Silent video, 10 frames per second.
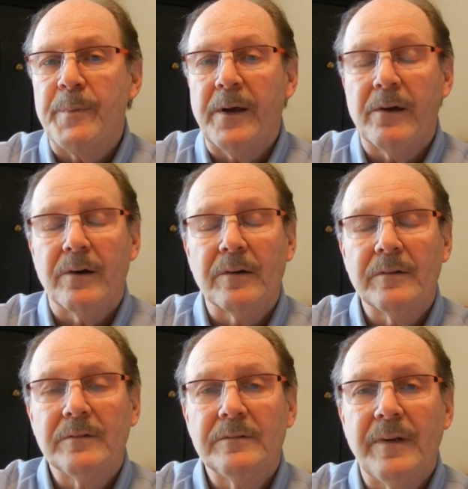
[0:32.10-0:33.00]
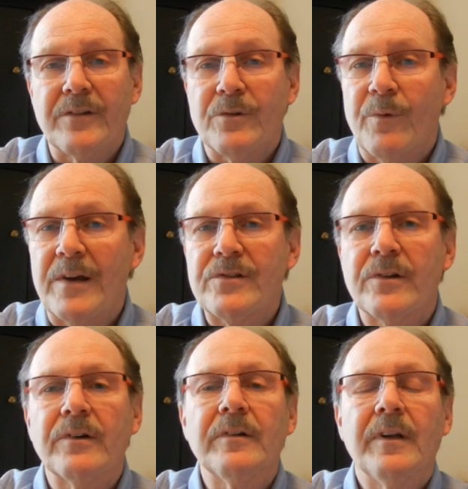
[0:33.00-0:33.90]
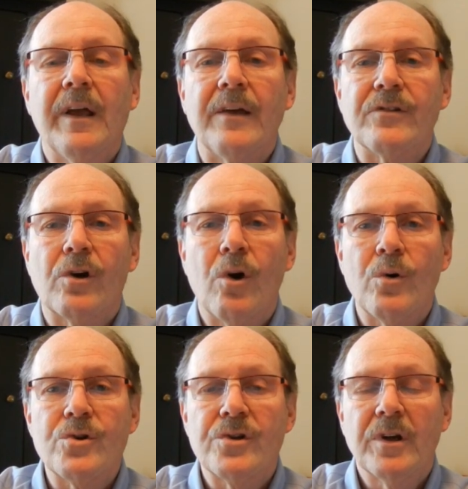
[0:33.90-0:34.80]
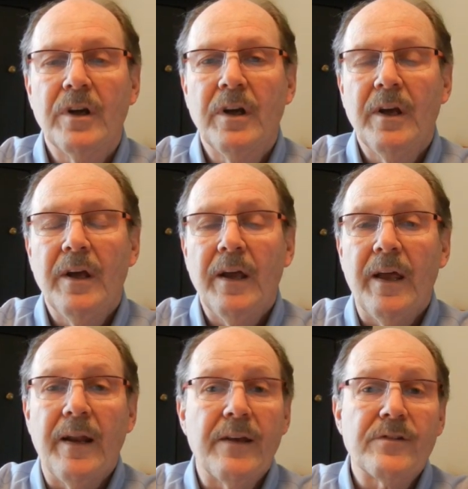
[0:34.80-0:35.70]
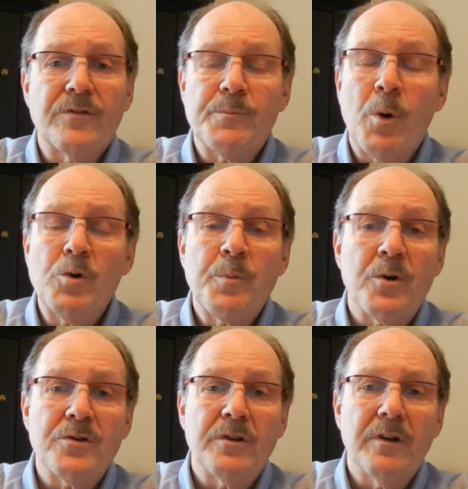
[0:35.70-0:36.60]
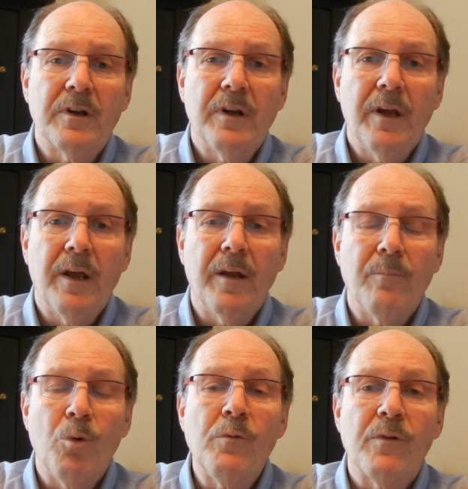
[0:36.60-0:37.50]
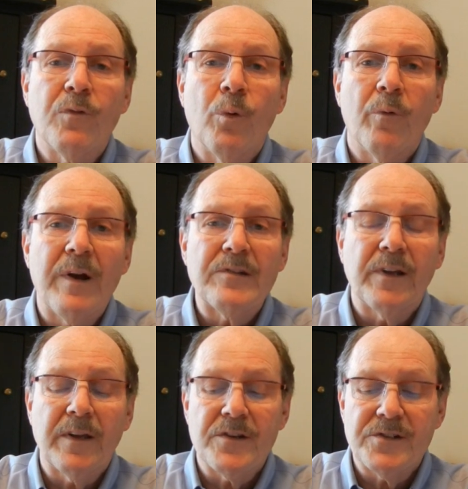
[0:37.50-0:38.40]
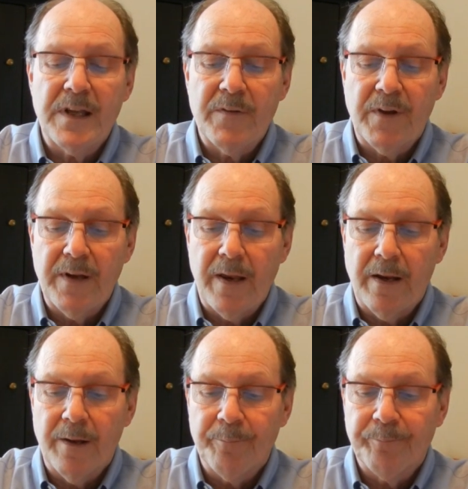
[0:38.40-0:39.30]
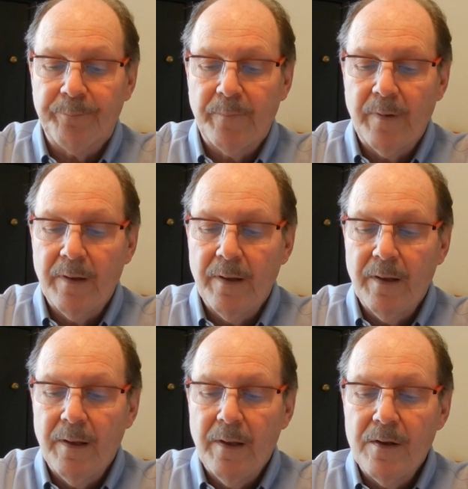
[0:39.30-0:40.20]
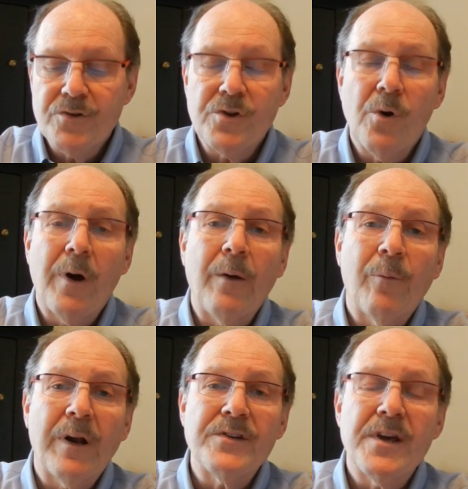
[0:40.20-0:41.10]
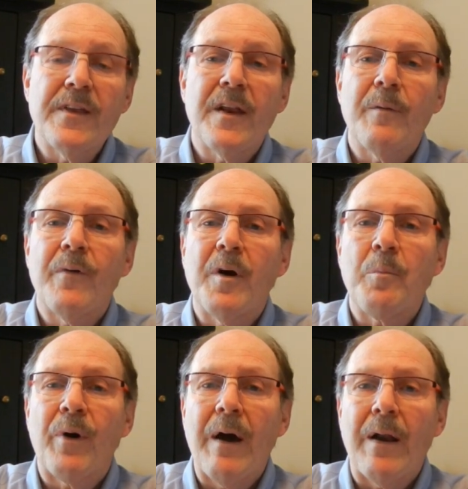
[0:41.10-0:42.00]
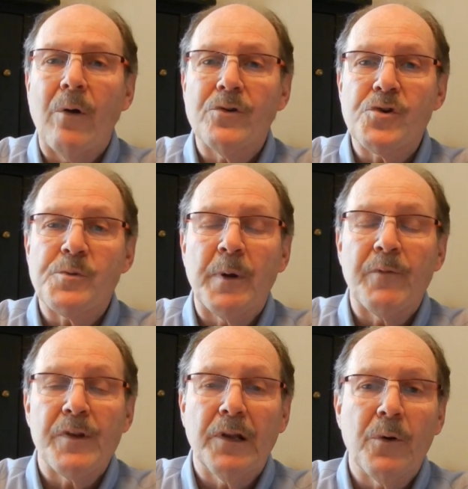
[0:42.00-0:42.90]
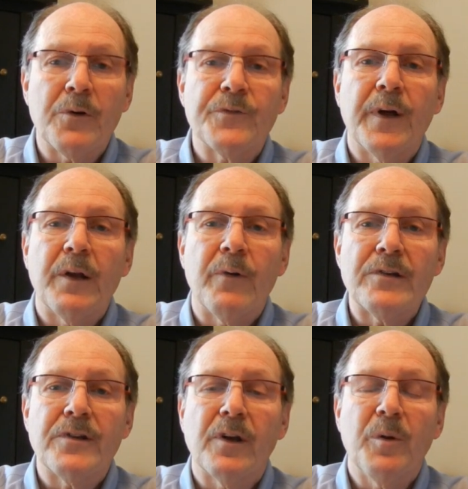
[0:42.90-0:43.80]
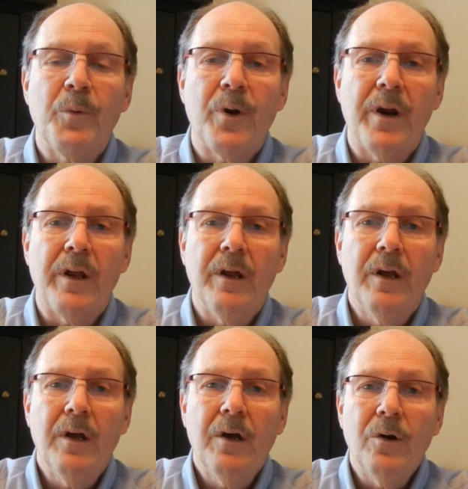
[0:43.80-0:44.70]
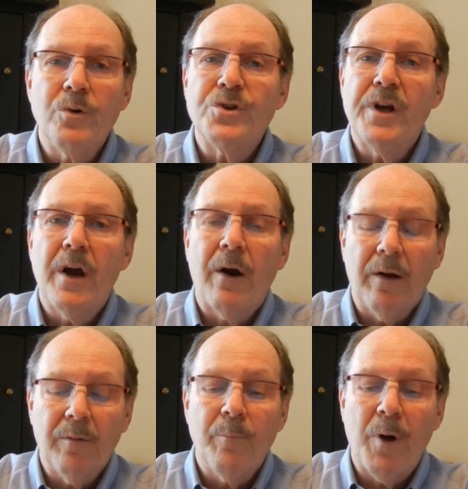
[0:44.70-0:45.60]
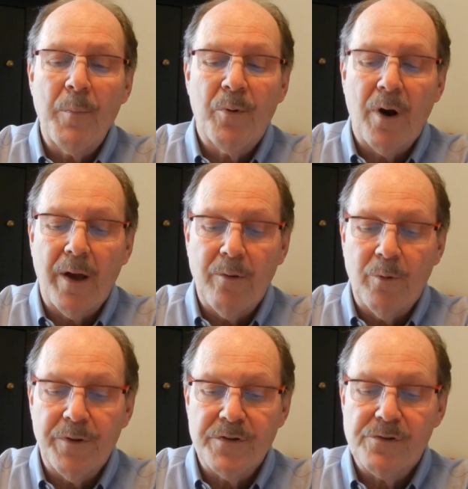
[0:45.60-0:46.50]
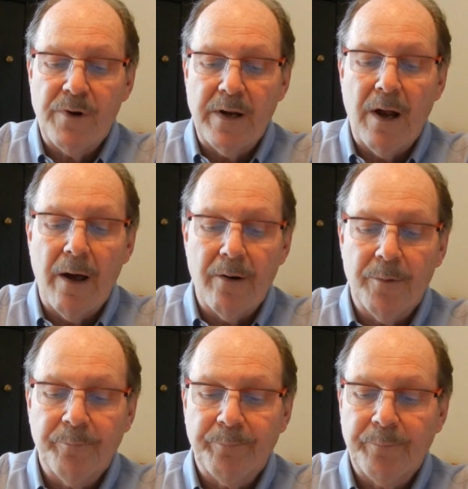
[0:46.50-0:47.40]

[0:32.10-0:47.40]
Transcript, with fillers: maker as a wrestler, as a coach and as a spokesperson and mover for wrestling in the state of Connecticut. So I, when I say that I'm very proud, I also speak for the Locust Valley wrestling community who share my pride with this great honor.